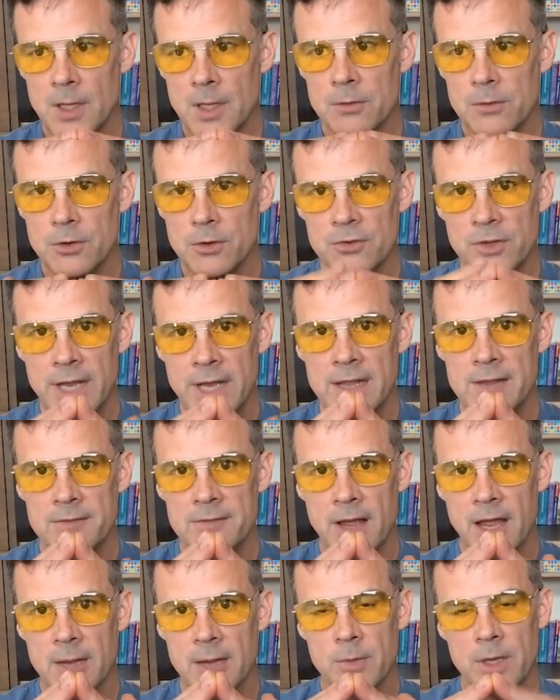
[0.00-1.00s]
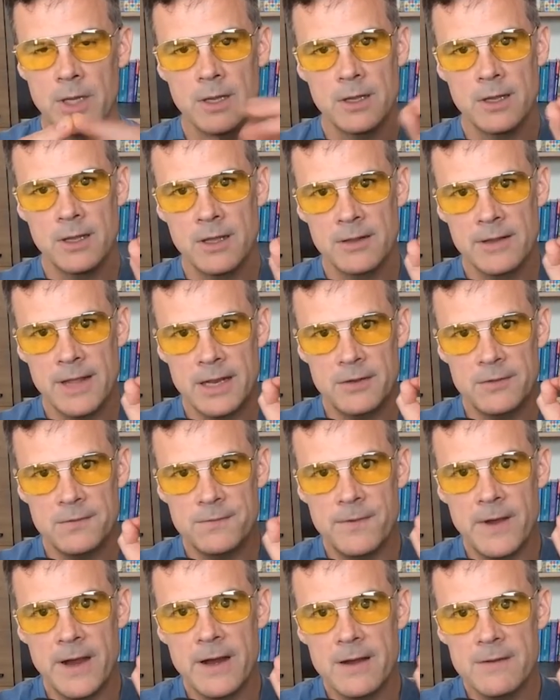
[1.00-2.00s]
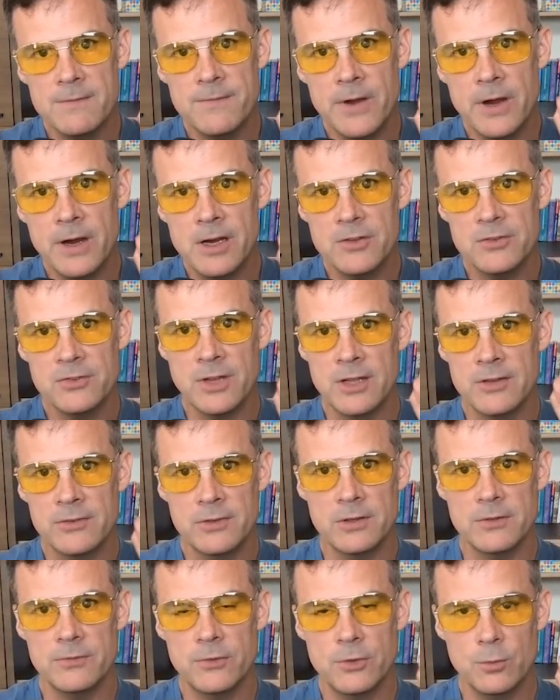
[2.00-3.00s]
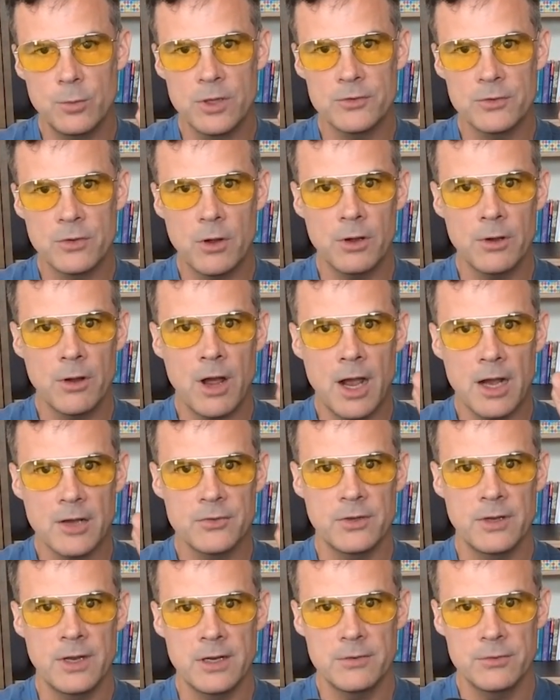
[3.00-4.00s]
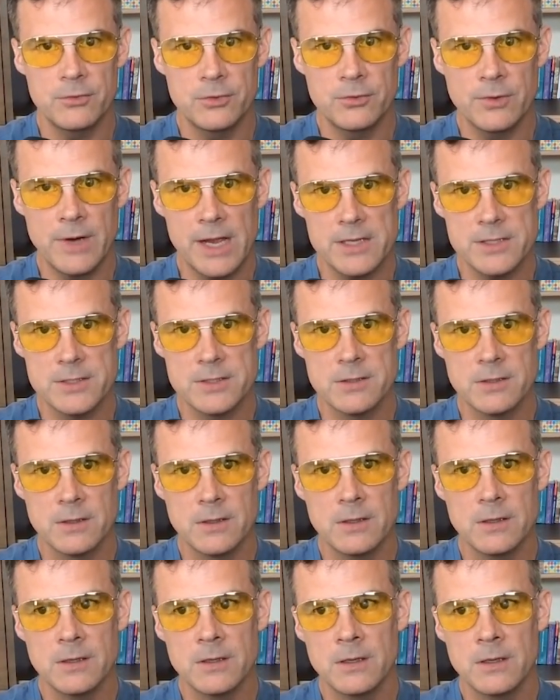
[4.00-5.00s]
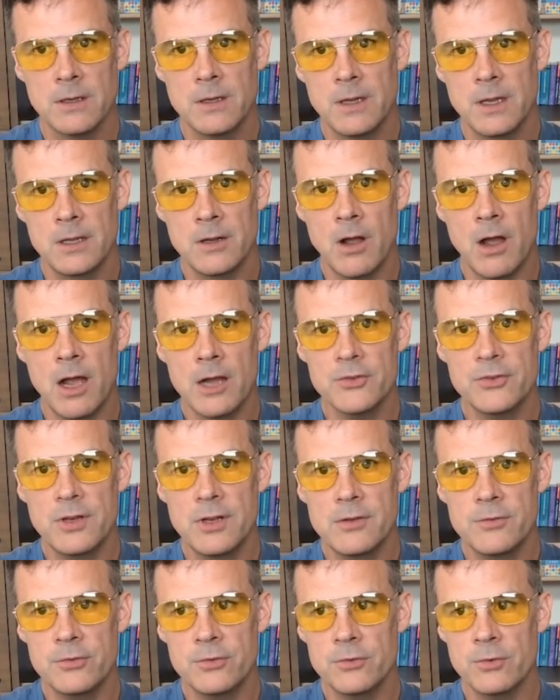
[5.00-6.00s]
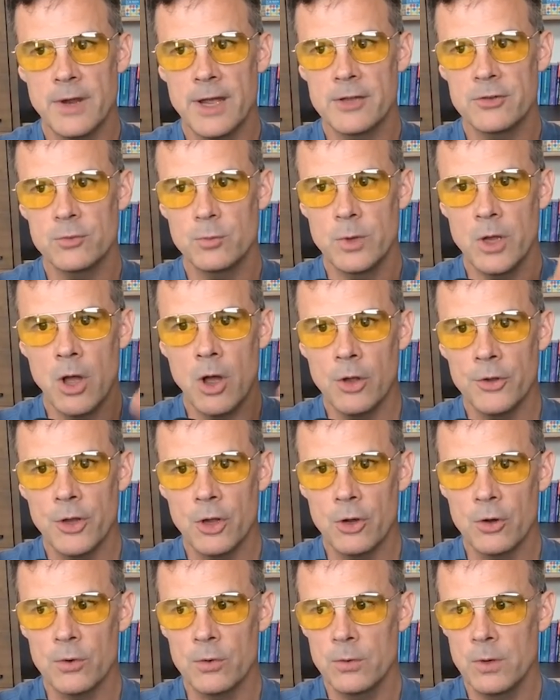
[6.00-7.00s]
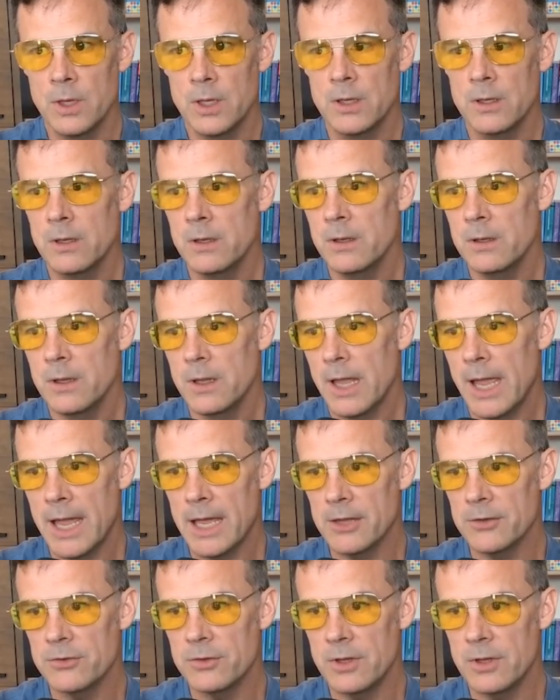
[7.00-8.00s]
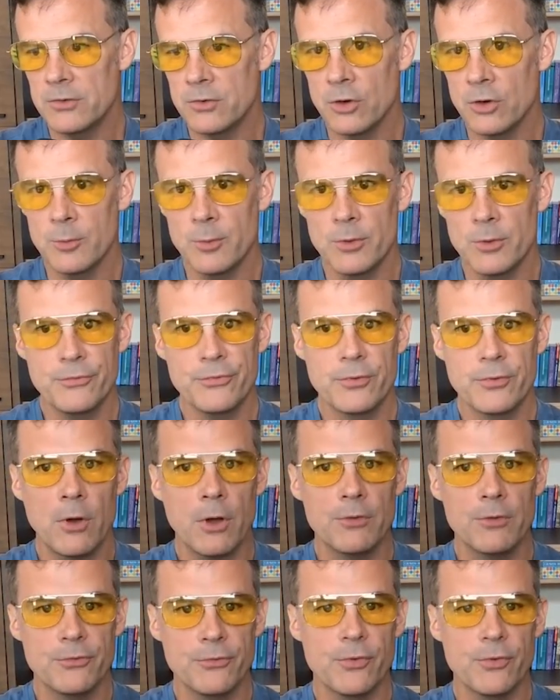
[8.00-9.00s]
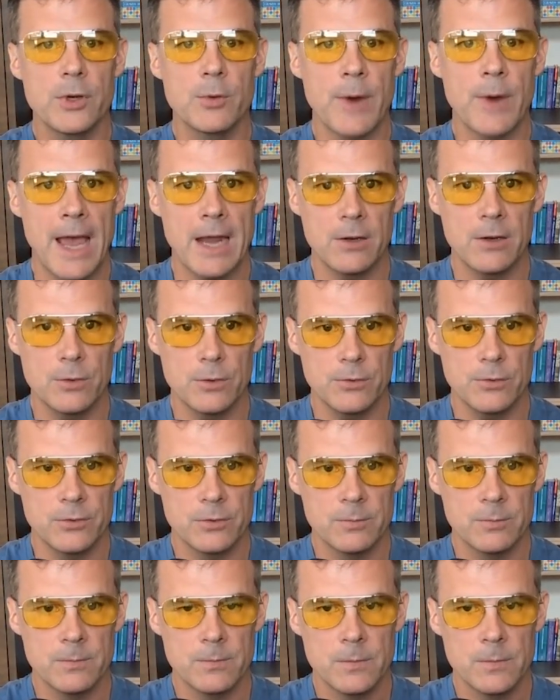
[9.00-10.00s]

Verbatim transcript: there's an enzyme that is very, very sensitive to what's called oxidative stress. And oxidative stress, we all know as a term of called free radicals.